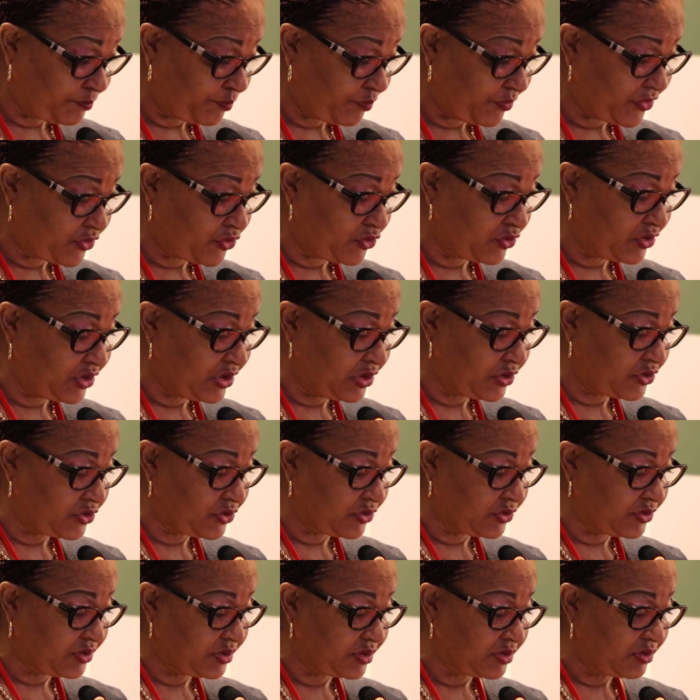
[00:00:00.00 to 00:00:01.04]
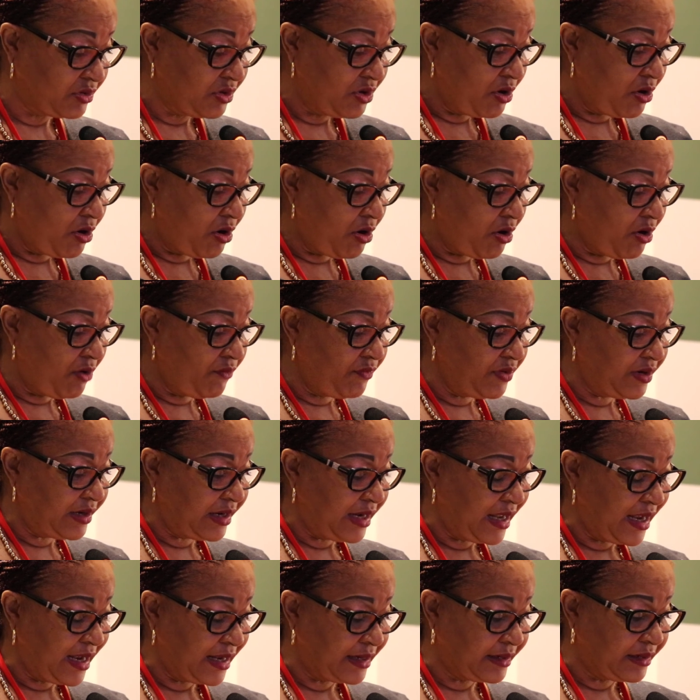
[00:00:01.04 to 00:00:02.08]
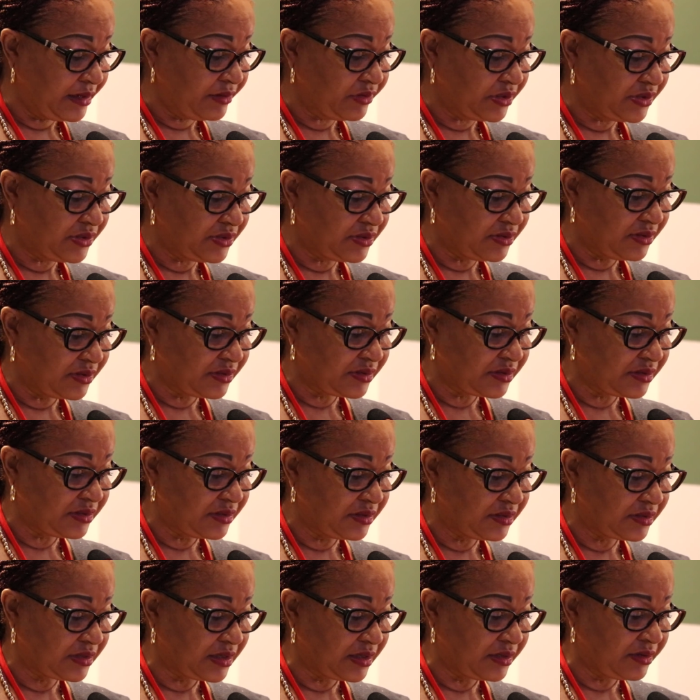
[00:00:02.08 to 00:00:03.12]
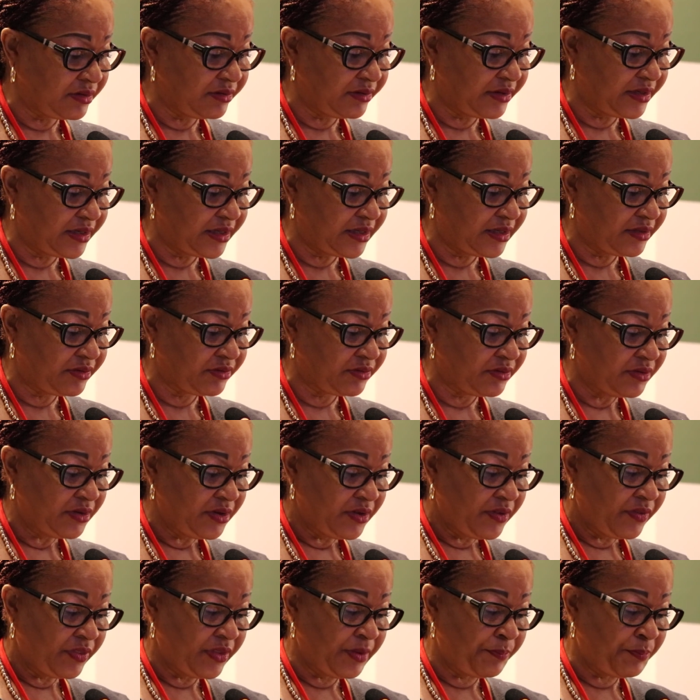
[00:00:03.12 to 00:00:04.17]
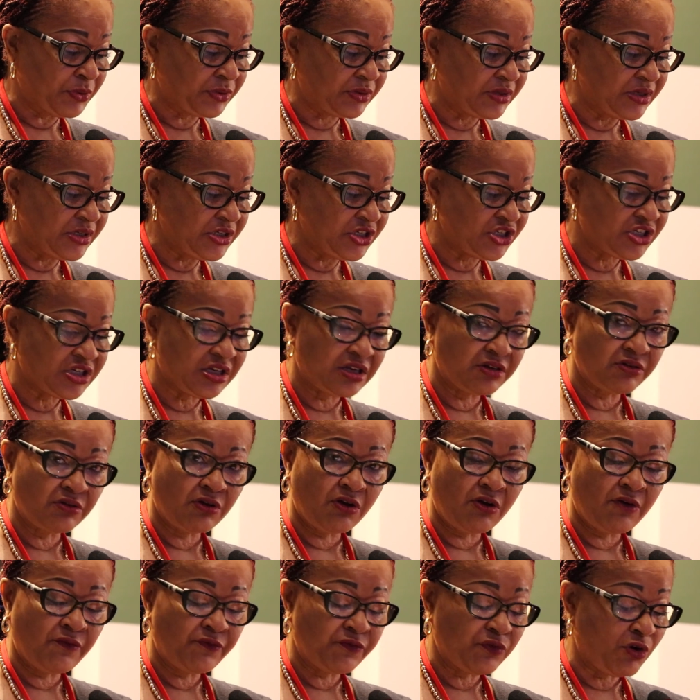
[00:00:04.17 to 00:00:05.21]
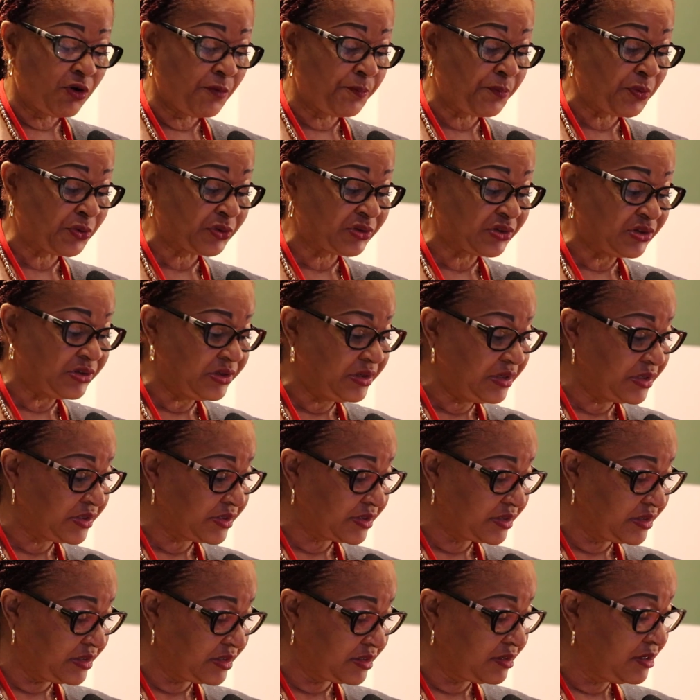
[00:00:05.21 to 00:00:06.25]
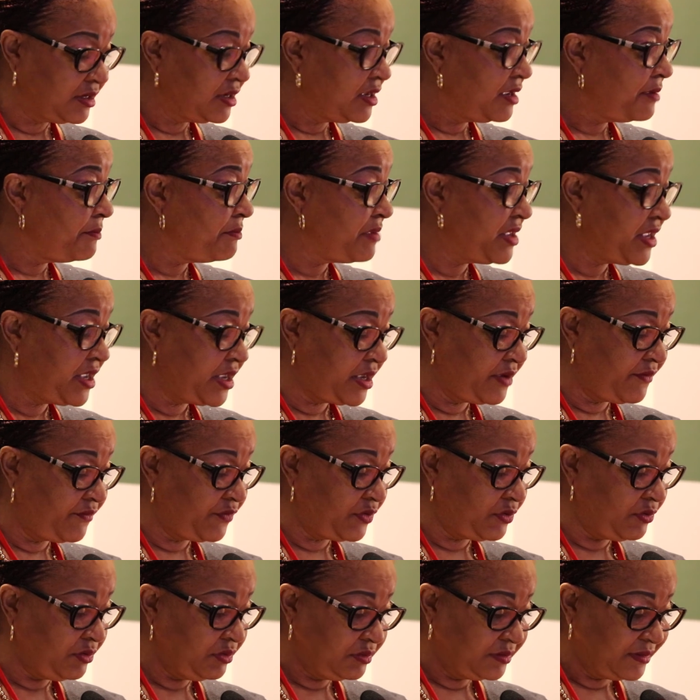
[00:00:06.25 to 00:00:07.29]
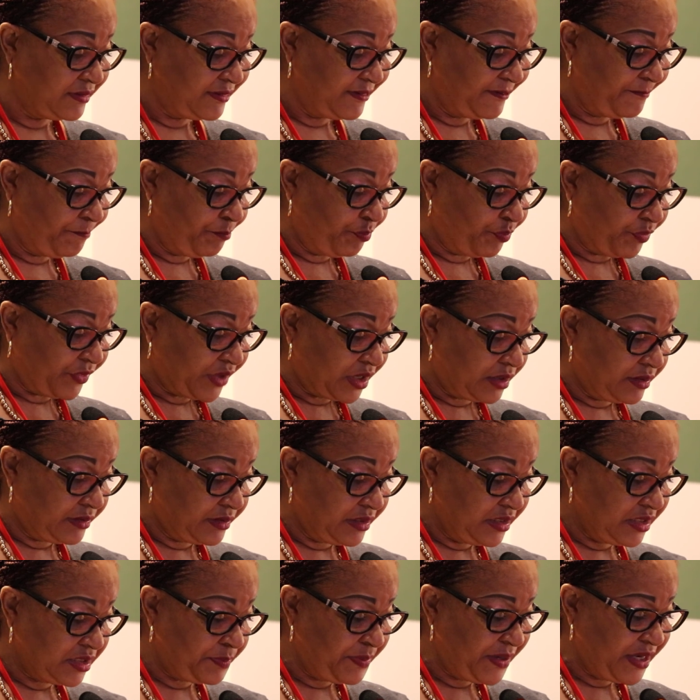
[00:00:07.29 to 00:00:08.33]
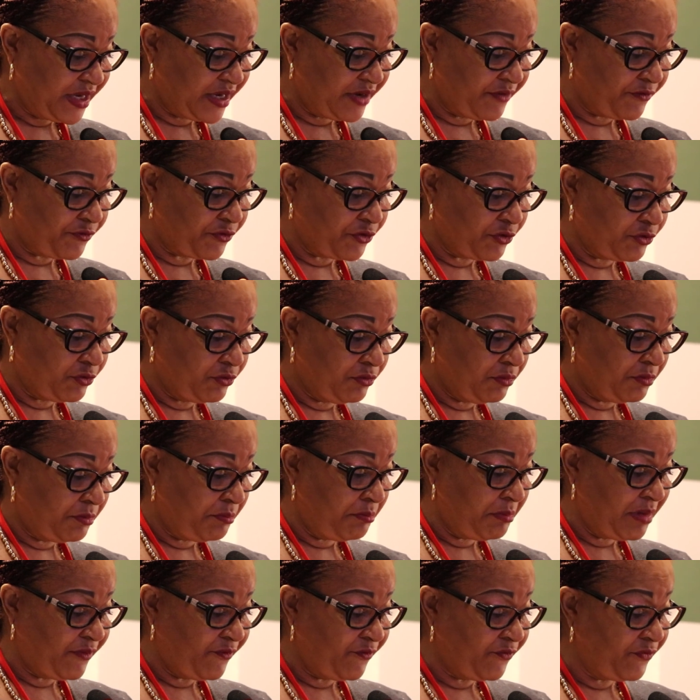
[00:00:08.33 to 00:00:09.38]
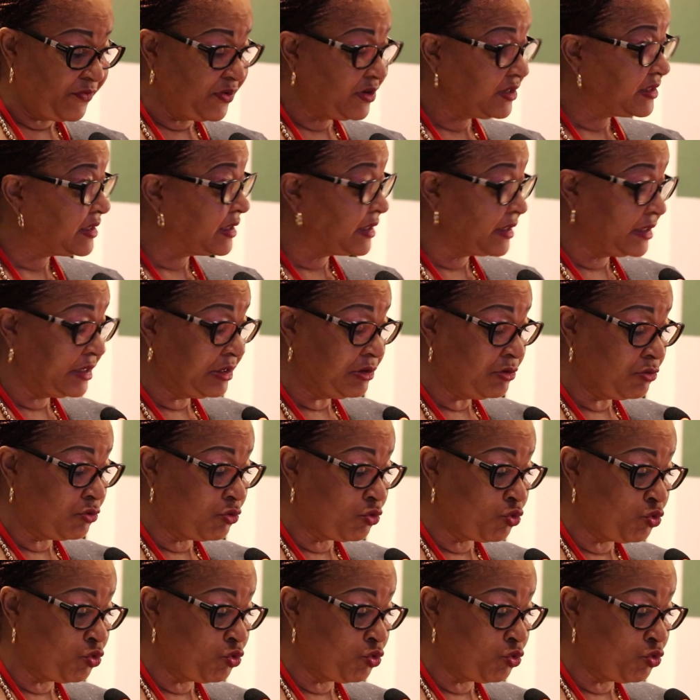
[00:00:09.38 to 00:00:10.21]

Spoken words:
jurisdictions over land and resources can create the potential of opportunistic behavior. This behavior may further include